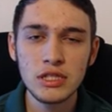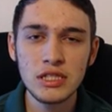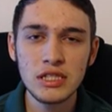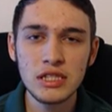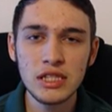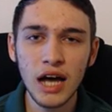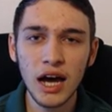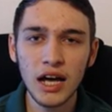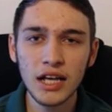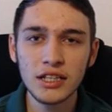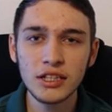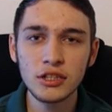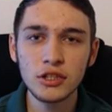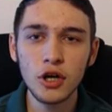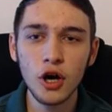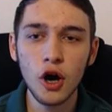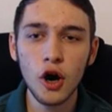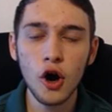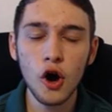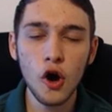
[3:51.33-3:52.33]
not
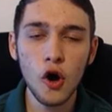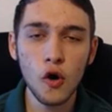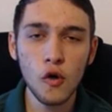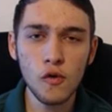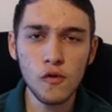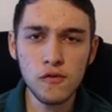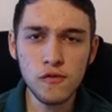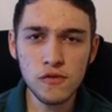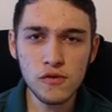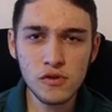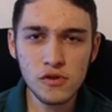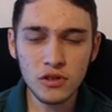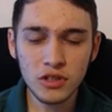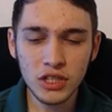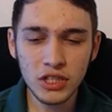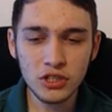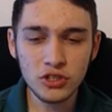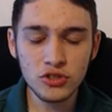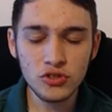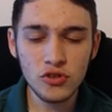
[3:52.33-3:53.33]

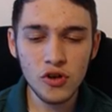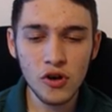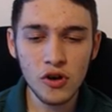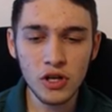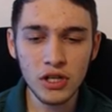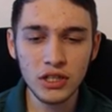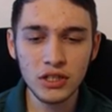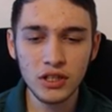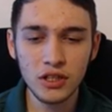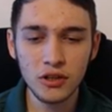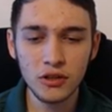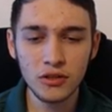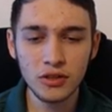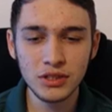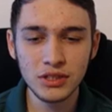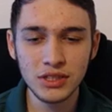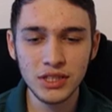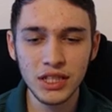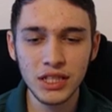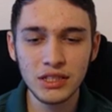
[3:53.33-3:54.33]
overly strong in the current
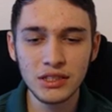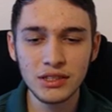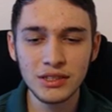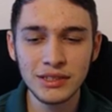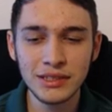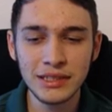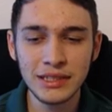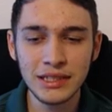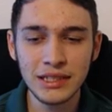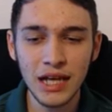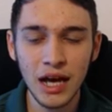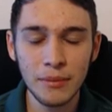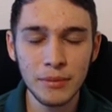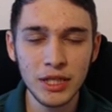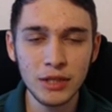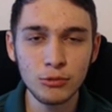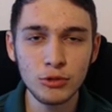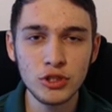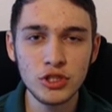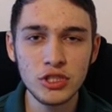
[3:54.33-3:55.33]
state. I mean,
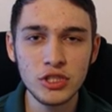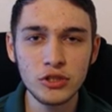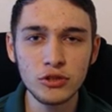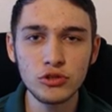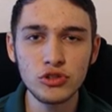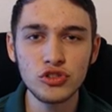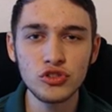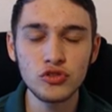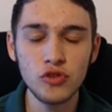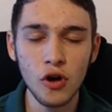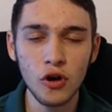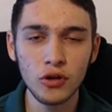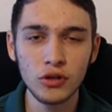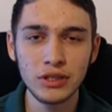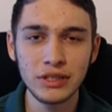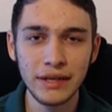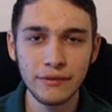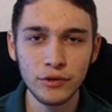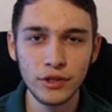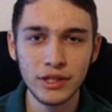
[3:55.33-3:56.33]
it was still stronger
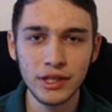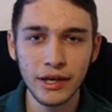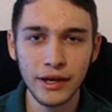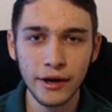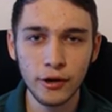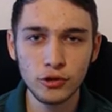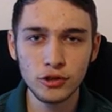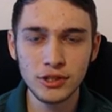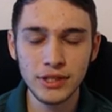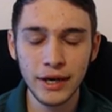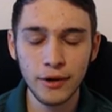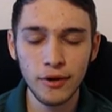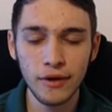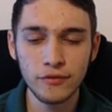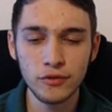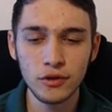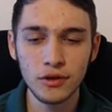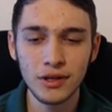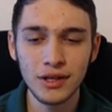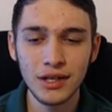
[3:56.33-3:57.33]
than everything else.
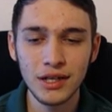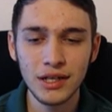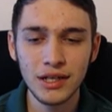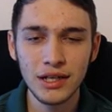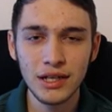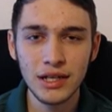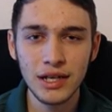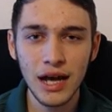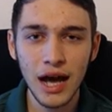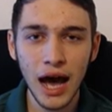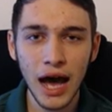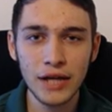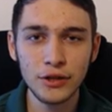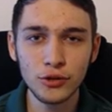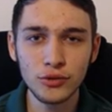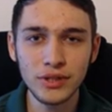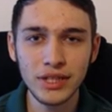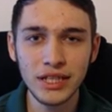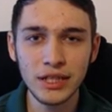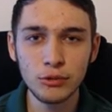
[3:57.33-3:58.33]
However, I
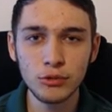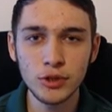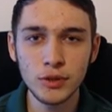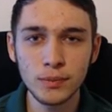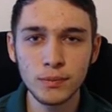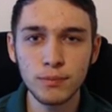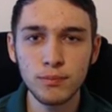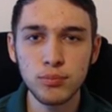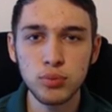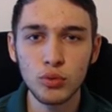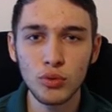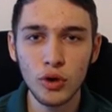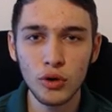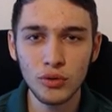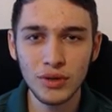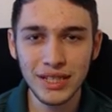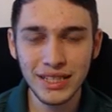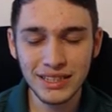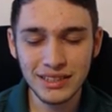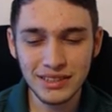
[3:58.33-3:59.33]
don't think it was
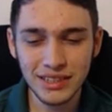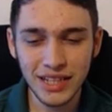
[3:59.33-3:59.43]
broken